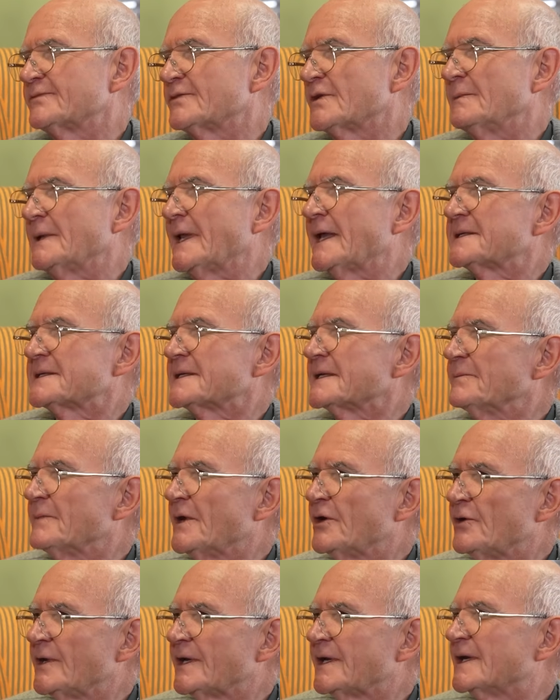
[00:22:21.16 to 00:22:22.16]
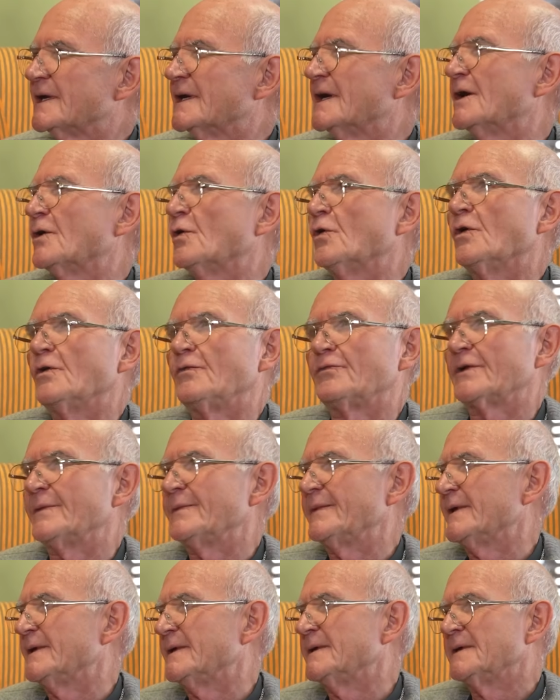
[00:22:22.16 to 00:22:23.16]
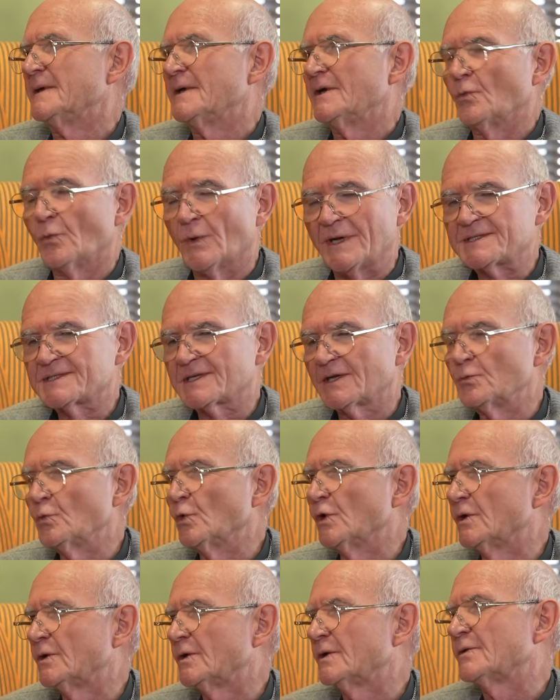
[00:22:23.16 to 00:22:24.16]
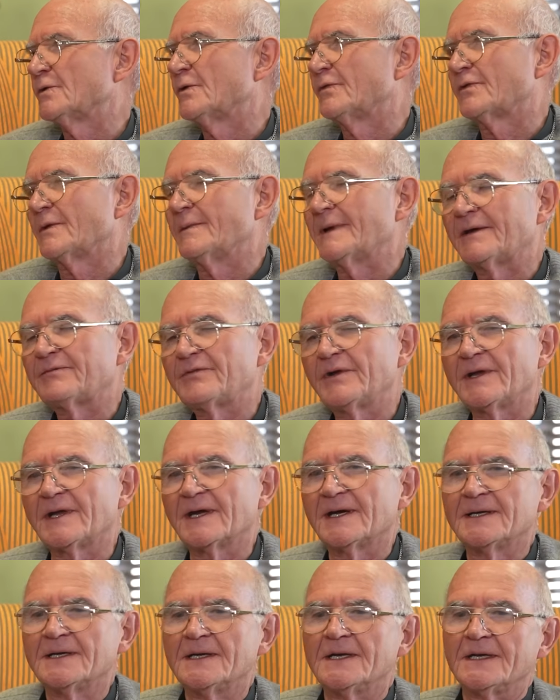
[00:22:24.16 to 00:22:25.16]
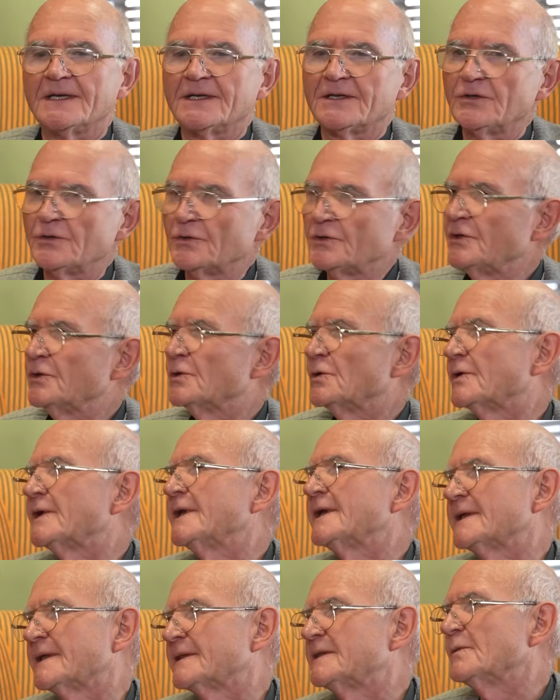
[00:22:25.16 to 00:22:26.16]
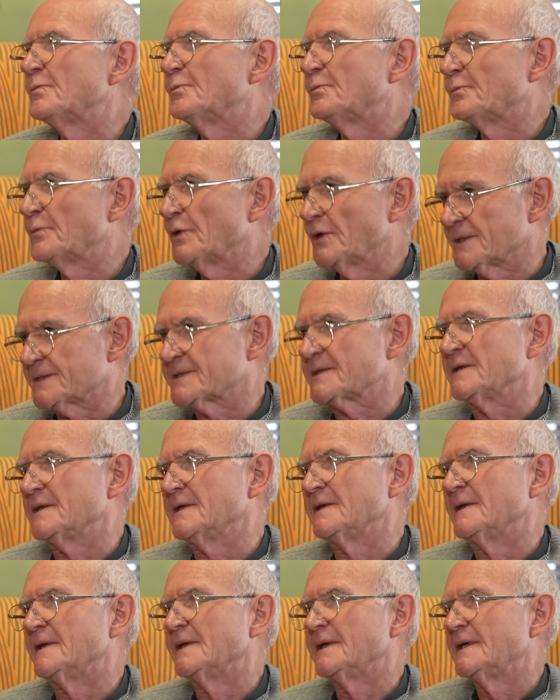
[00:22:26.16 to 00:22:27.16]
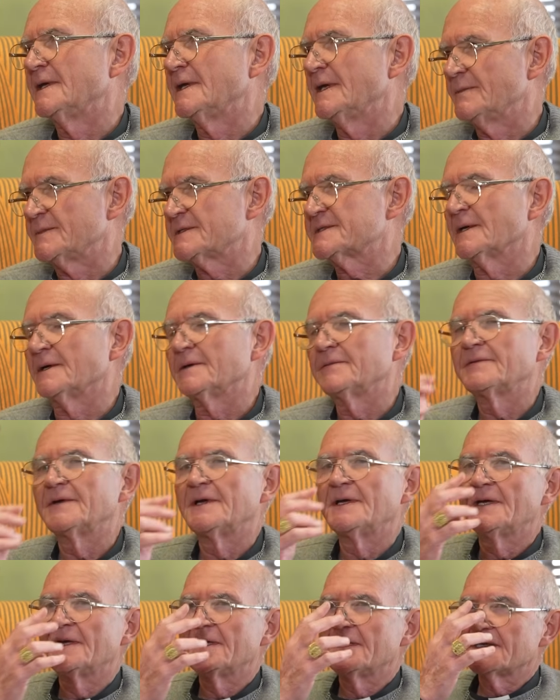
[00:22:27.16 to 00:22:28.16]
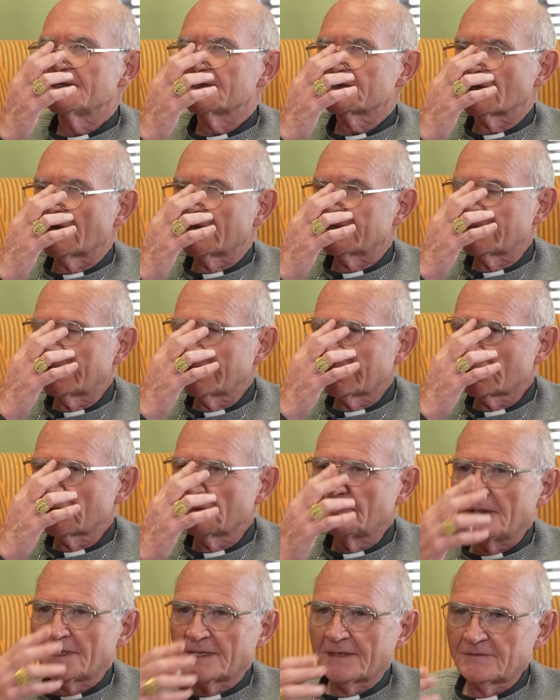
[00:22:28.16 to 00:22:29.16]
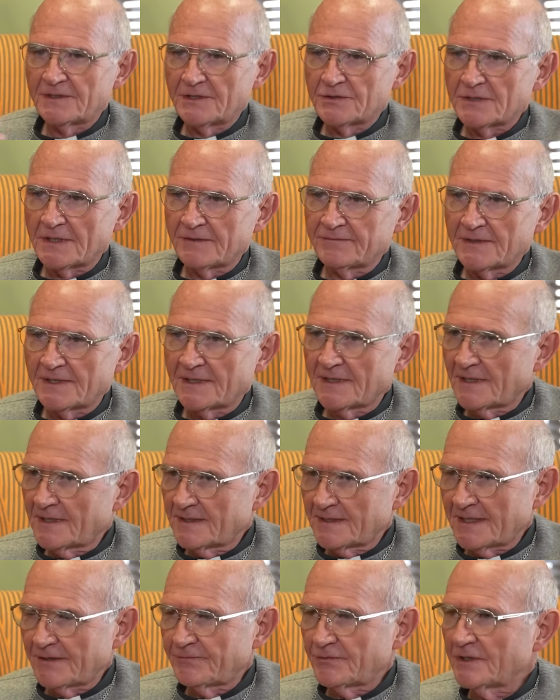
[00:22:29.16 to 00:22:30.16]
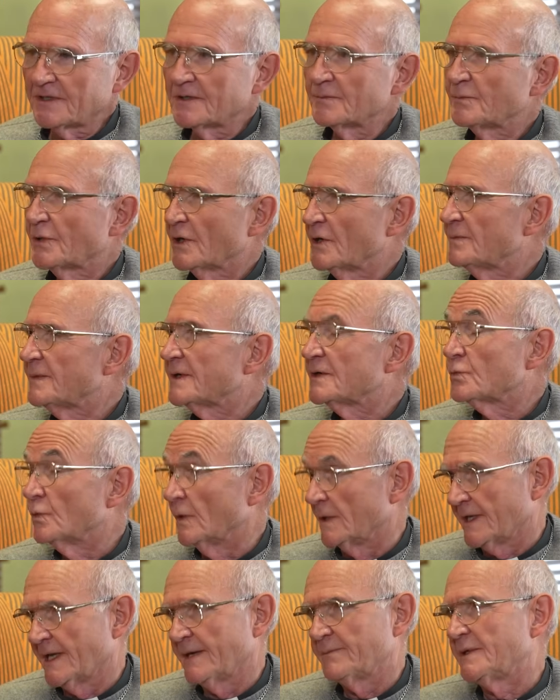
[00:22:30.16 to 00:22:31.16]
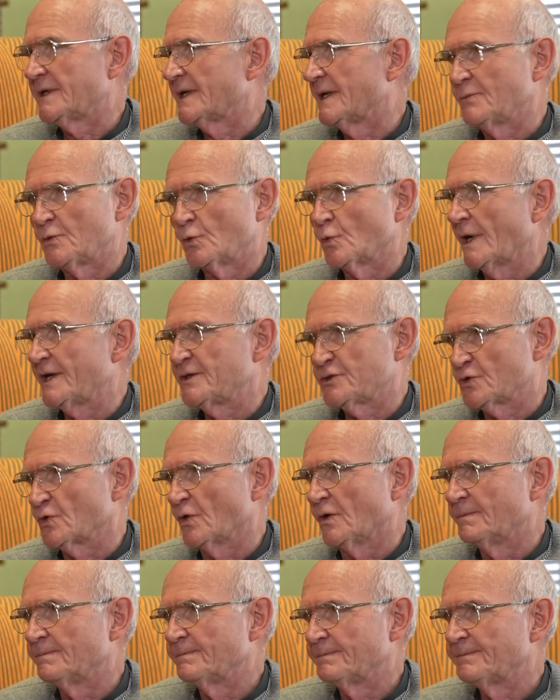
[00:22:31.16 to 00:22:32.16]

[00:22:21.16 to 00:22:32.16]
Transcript: from Latin America or from the Western world or from Africa? You're looking at the person himself. So I think it would be lovely to have an African pope. It will happen, I'm quite sure.